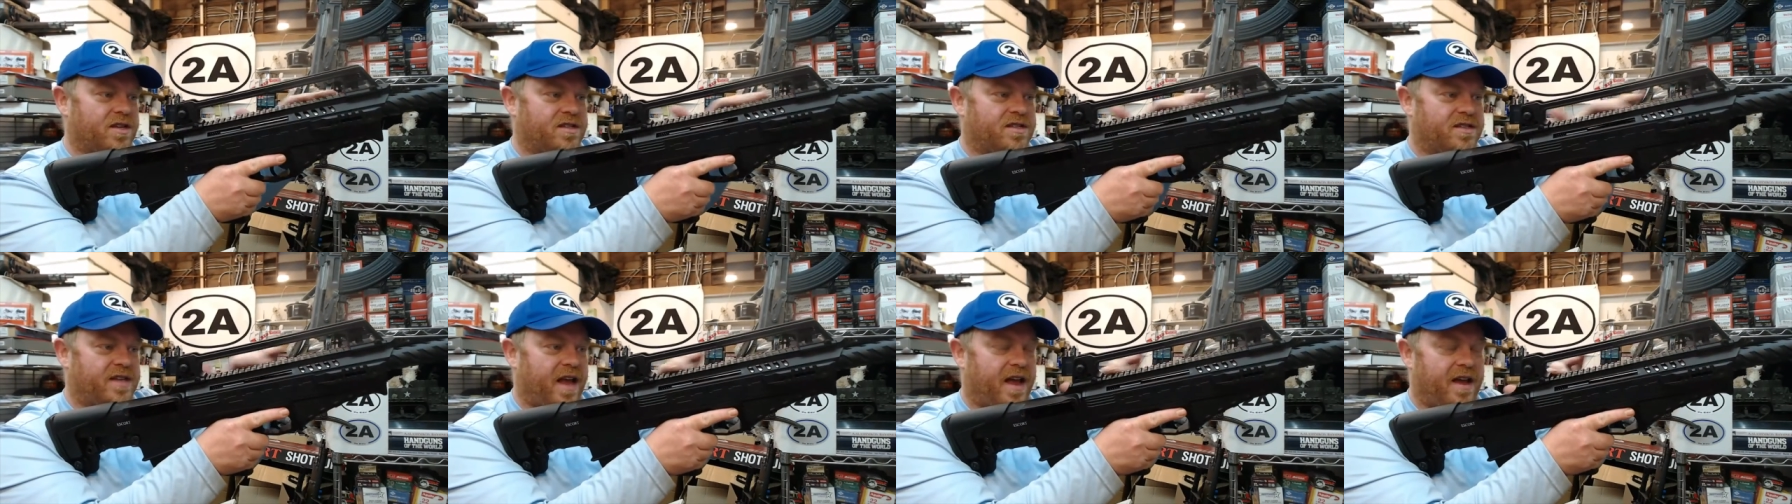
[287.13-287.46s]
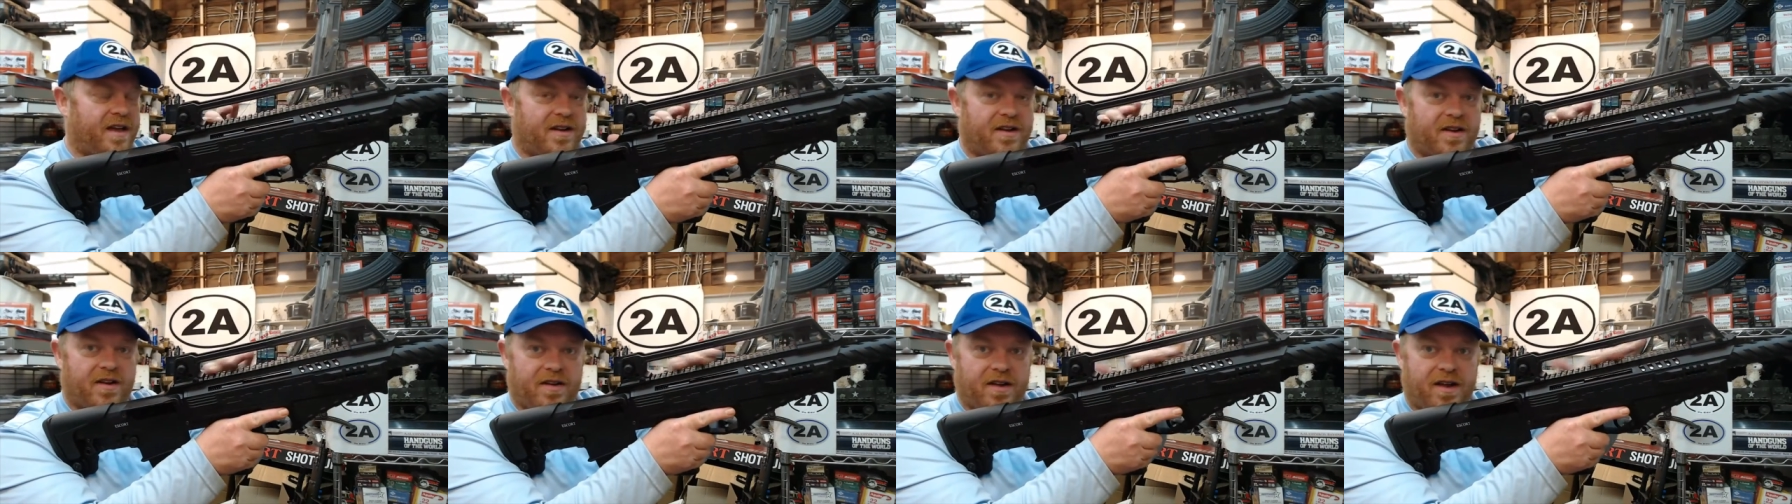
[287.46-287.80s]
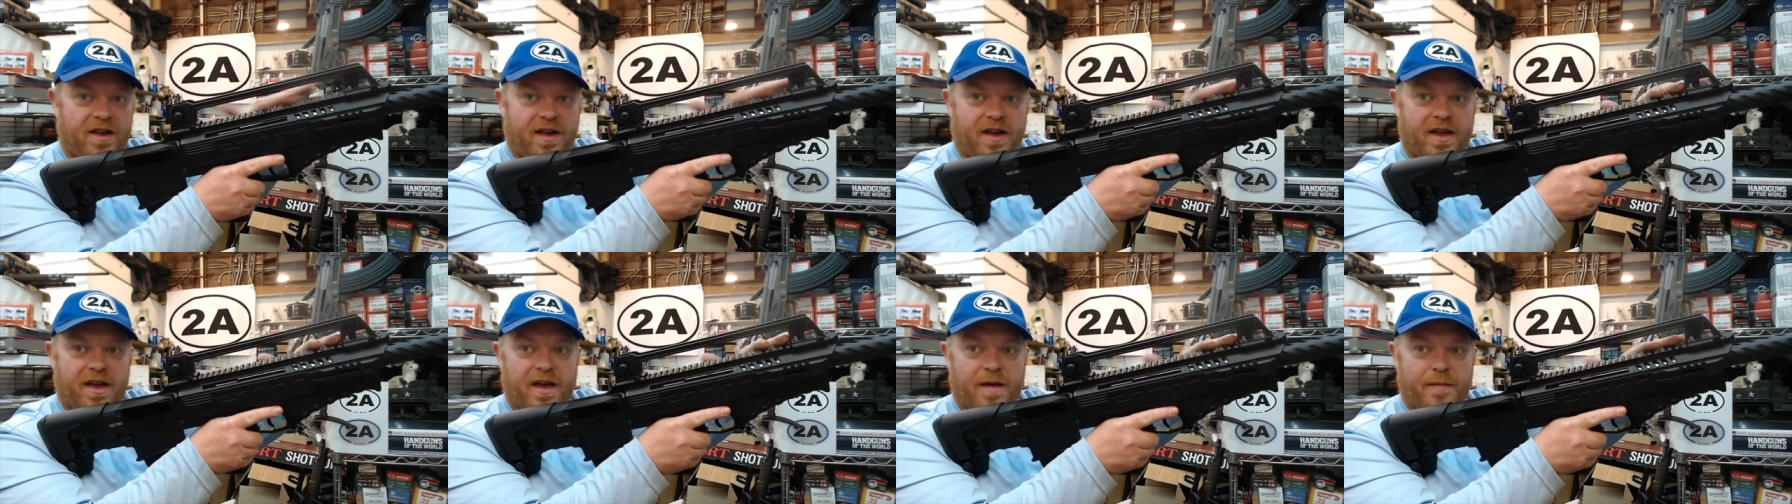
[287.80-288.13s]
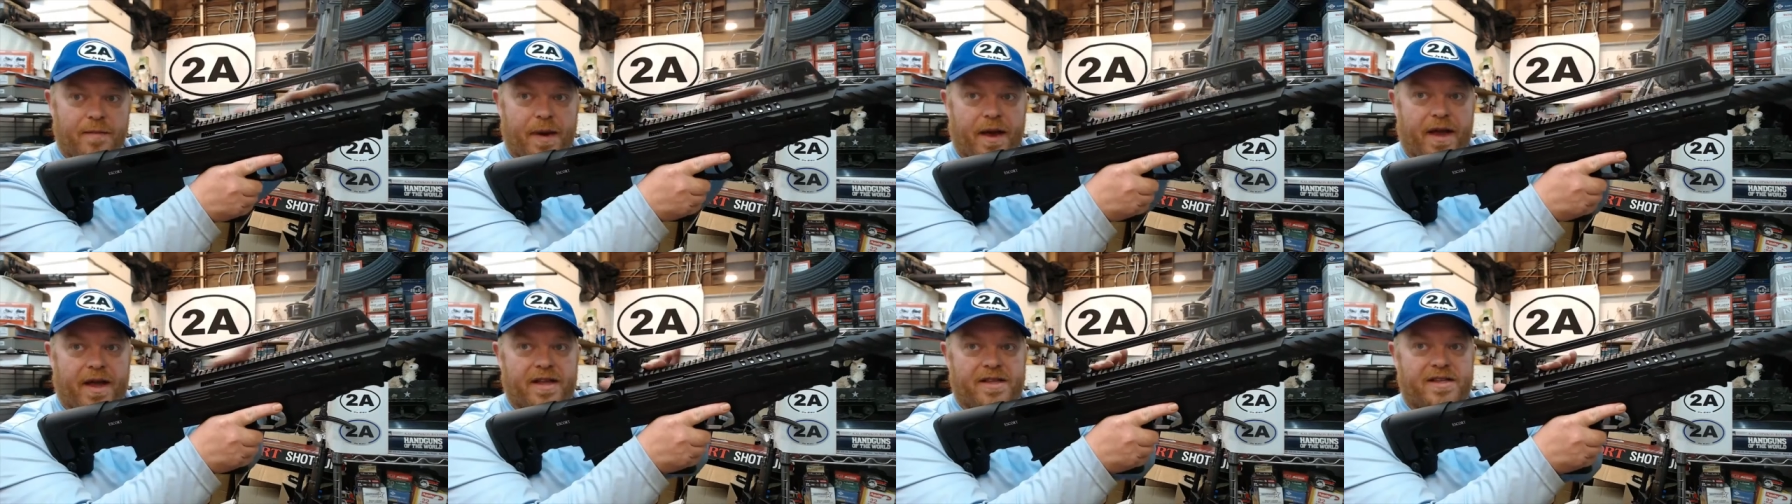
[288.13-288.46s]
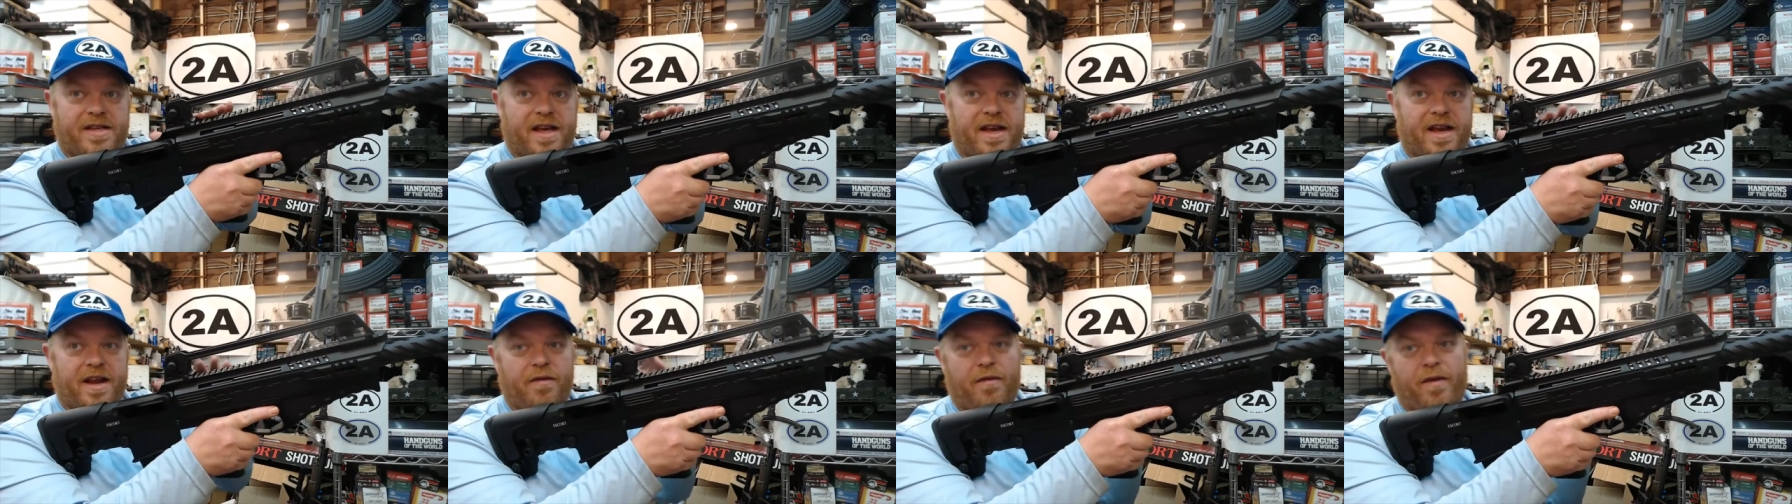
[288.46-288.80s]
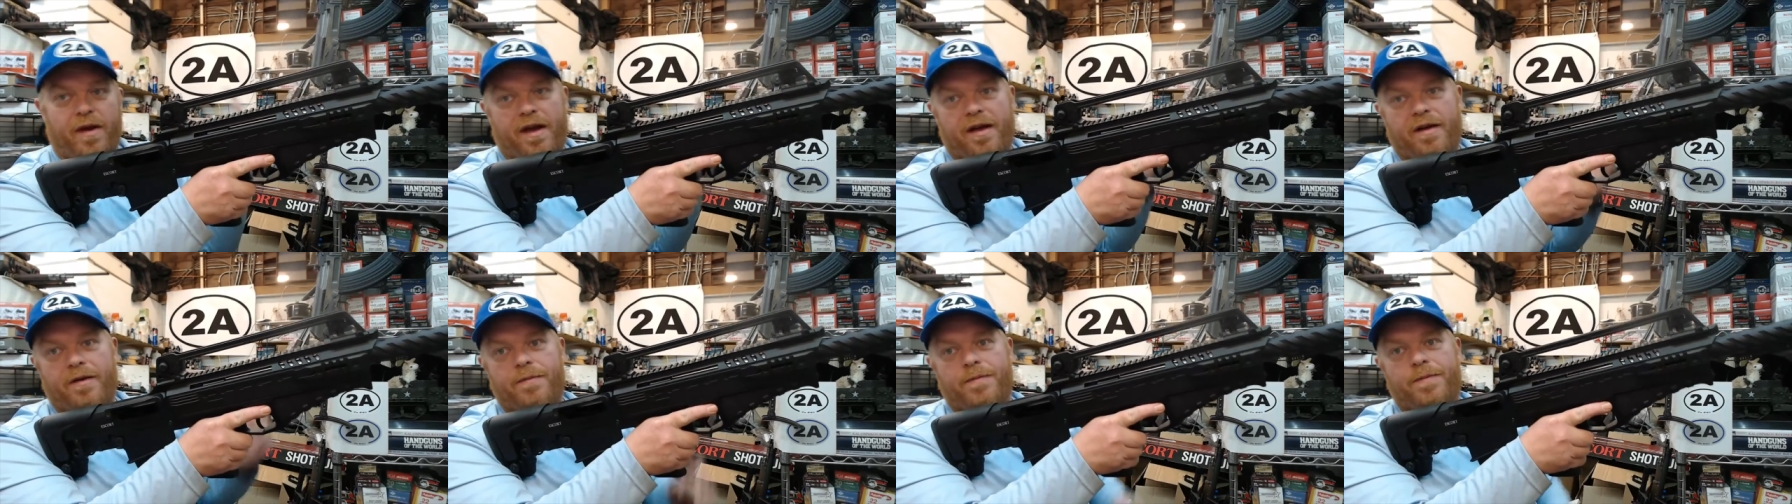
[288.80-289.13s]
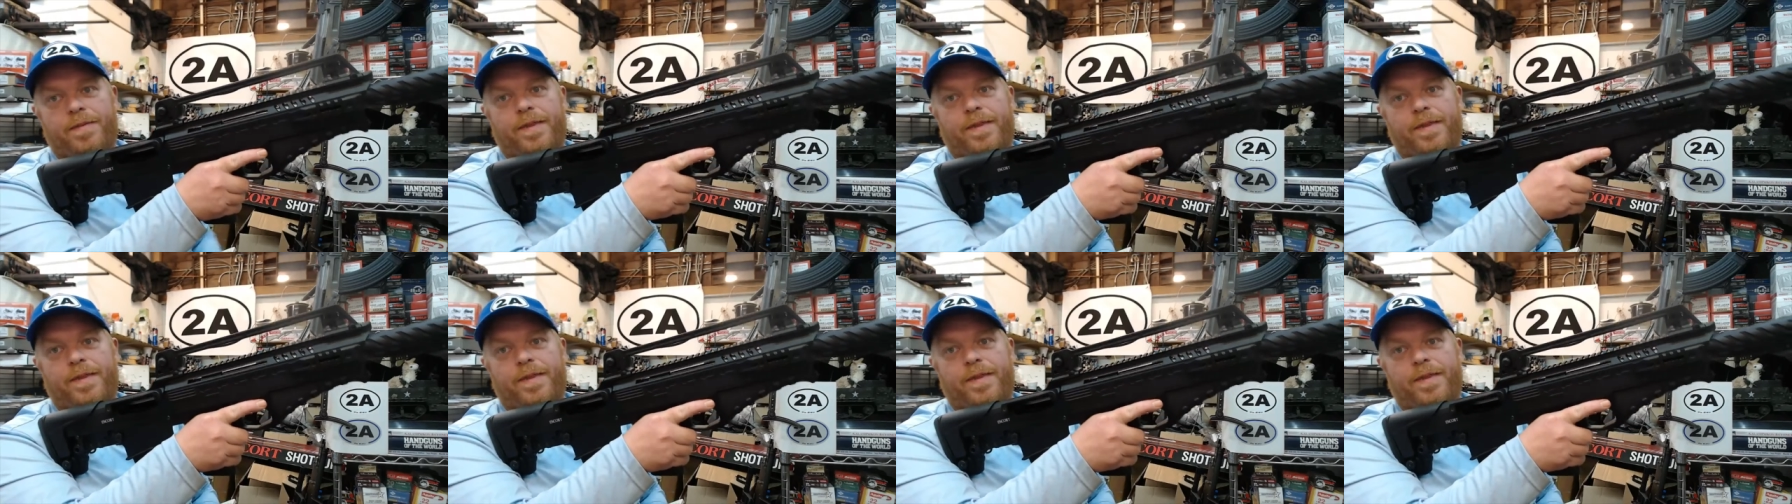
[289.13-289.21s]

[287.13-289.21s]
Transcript: standard Picatinny rail